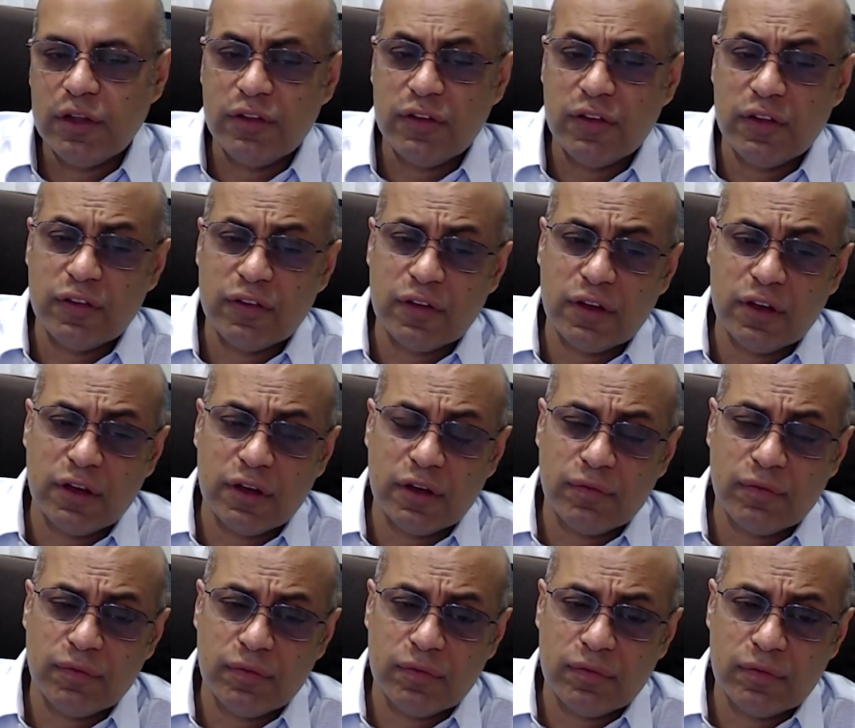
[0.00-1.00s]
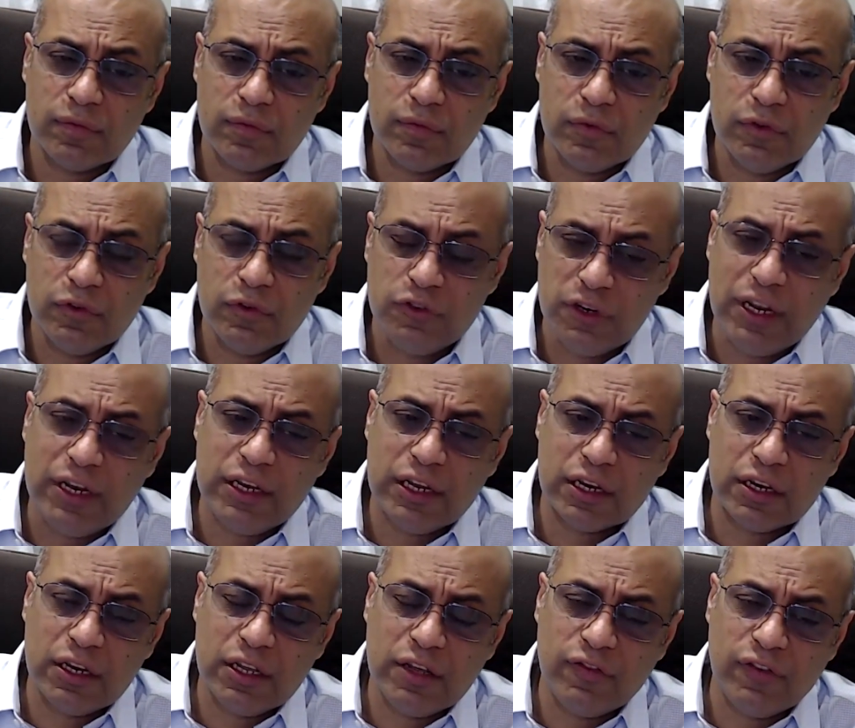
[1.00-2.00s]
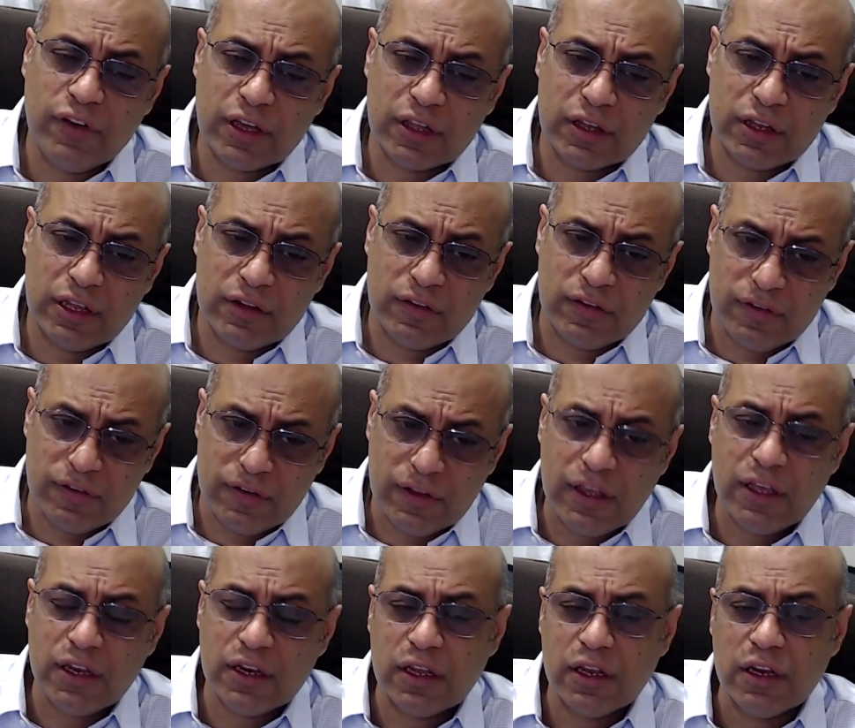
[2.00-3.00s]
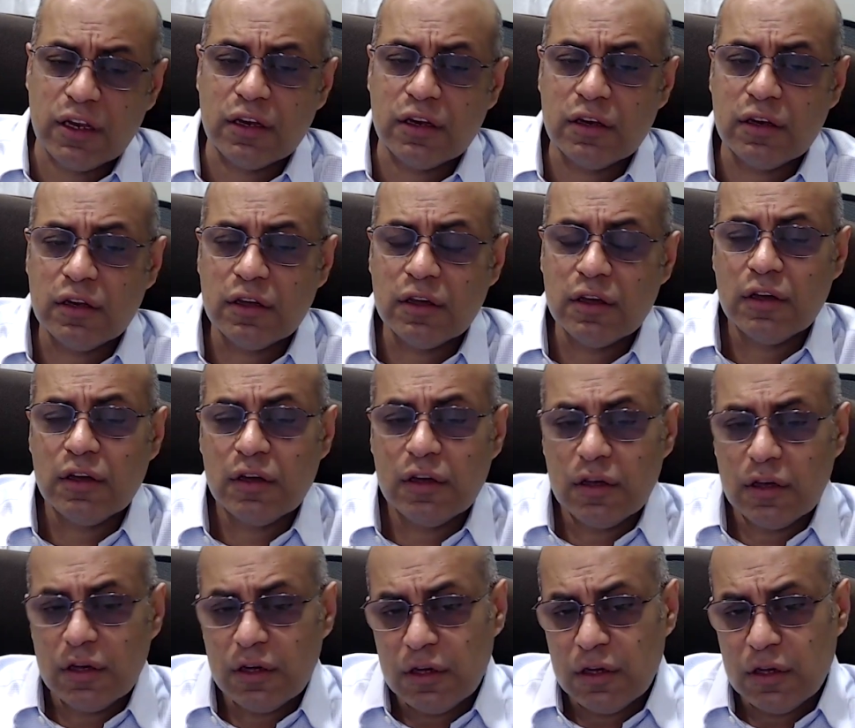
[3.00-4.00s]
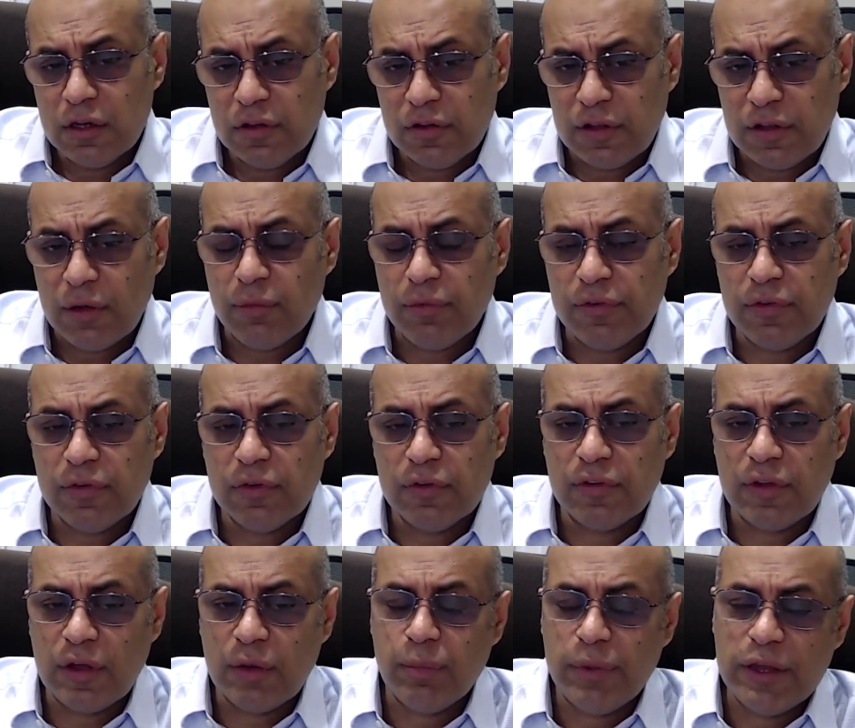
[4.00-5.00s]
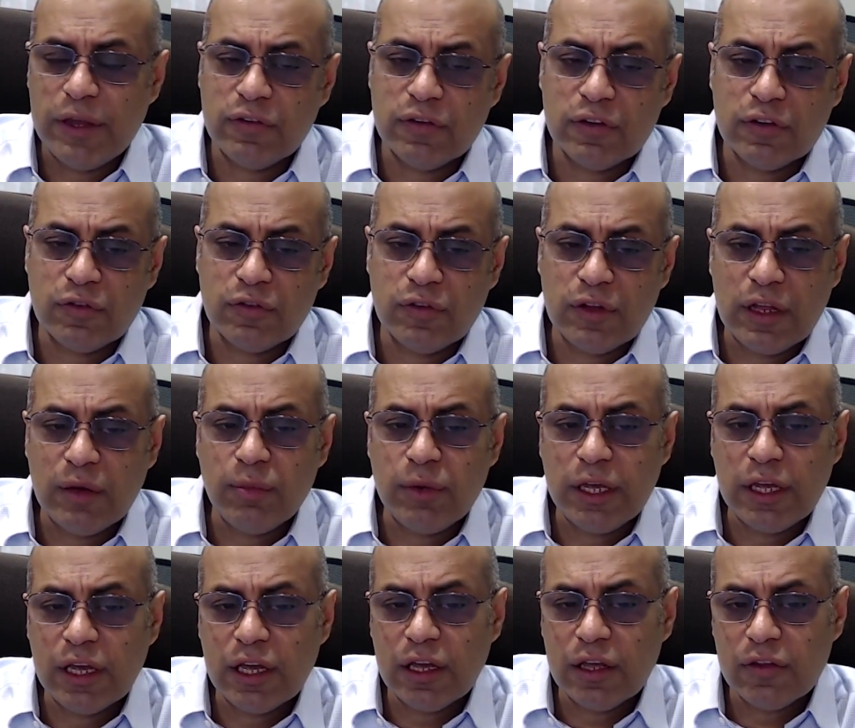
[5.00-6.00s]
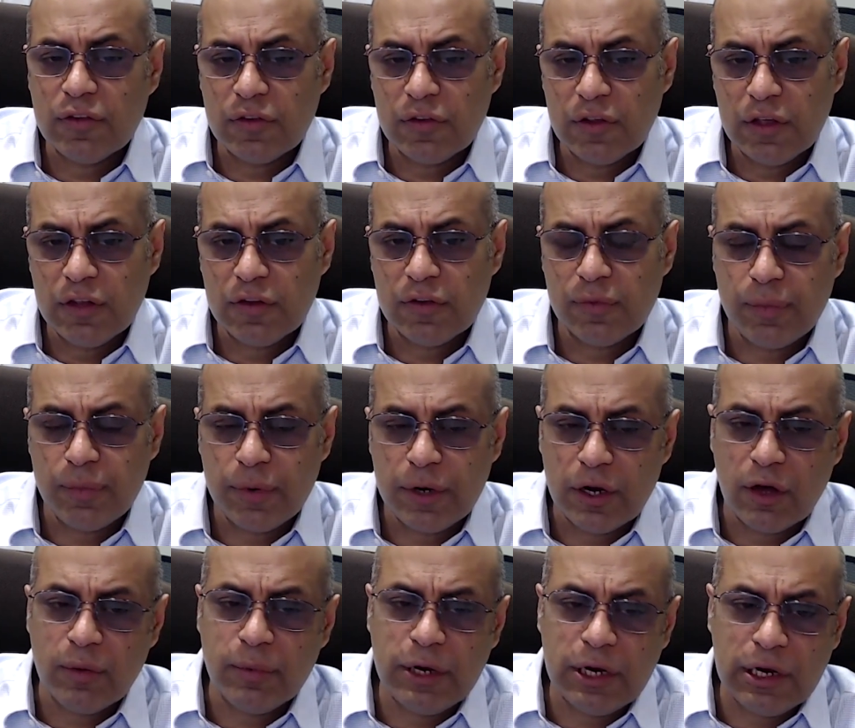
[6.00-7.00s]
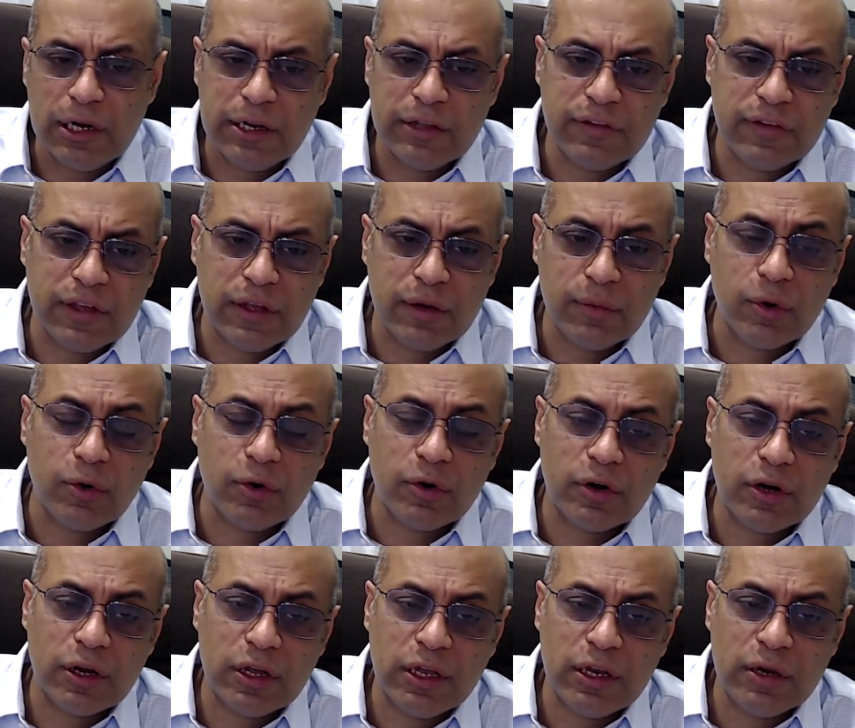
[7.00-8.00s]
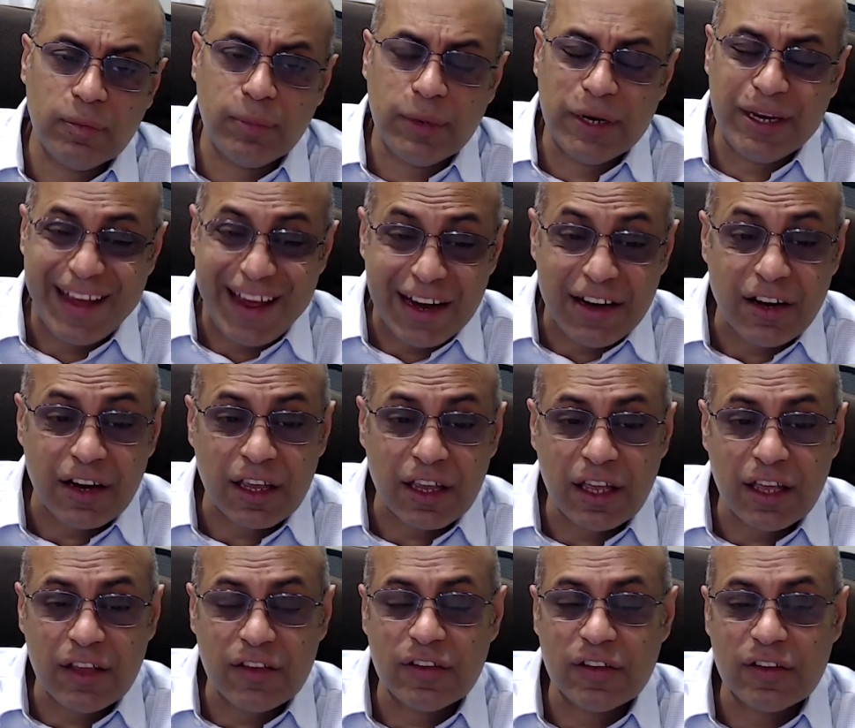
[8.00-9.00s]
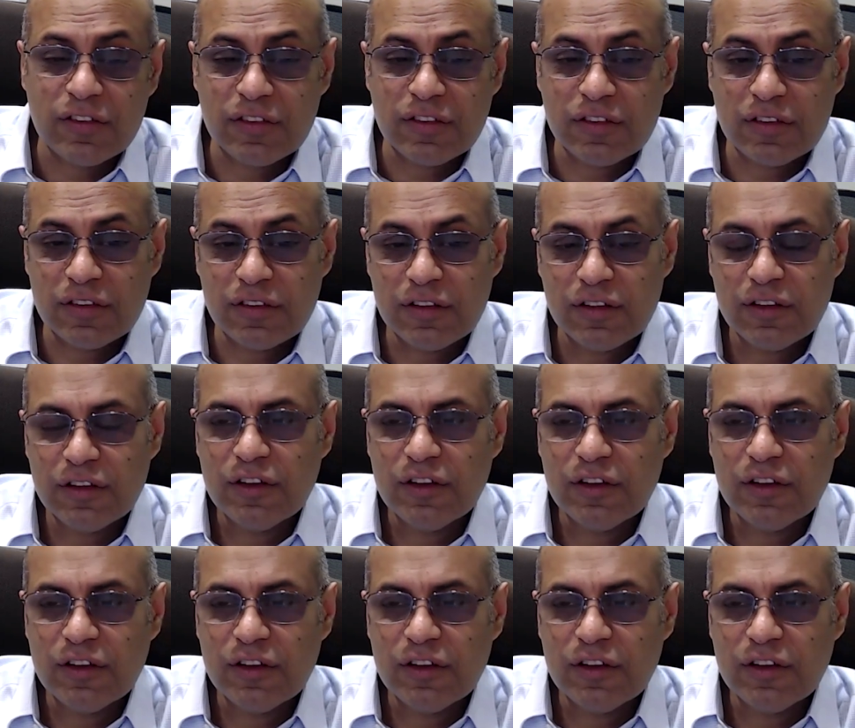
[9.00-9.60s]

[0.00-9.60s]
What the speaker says: This is a genetic defect that's seen in some patients with MDS. It's predominantly seen more in pediatric cases.